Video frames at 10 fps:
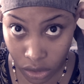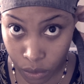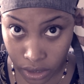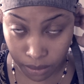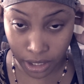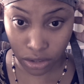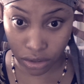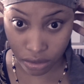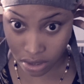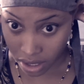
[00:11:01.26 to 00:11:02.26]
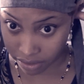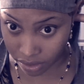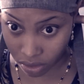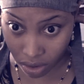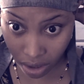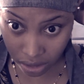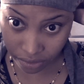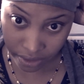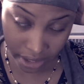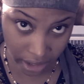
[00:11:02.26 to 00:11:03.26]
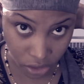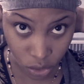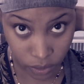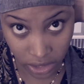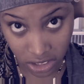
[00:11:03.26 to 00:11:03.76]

You want to make sure you cover all of it and do it